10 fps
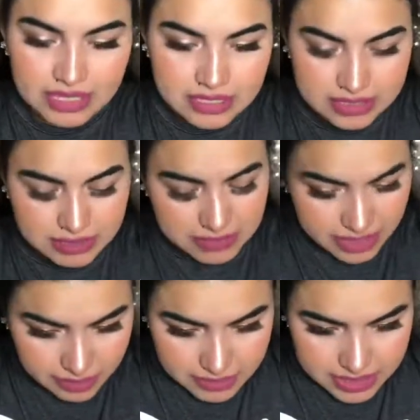
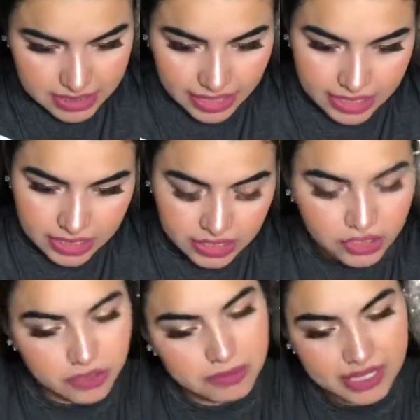sometimes I
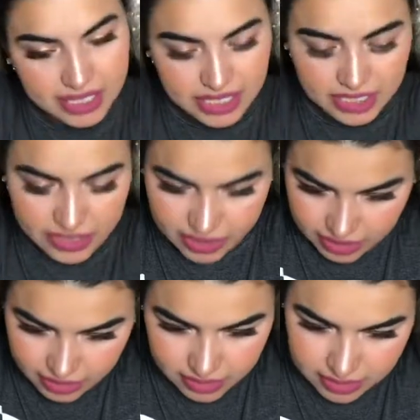curl my
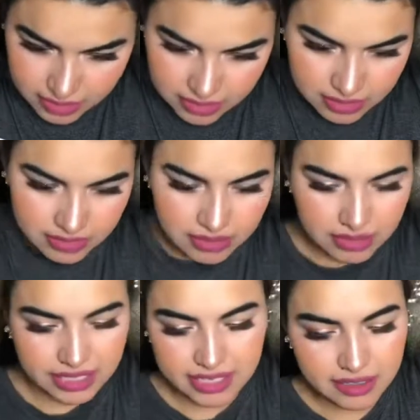hair
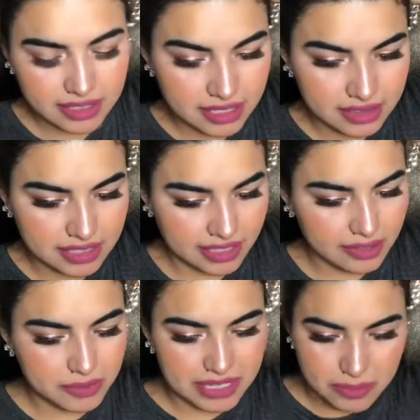here and there
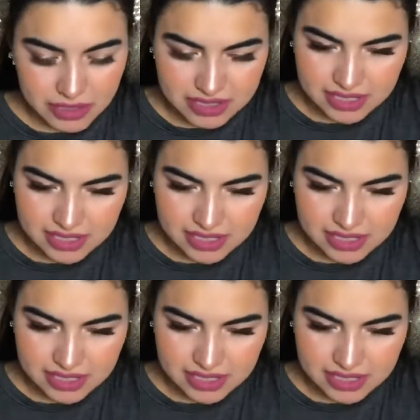when I want to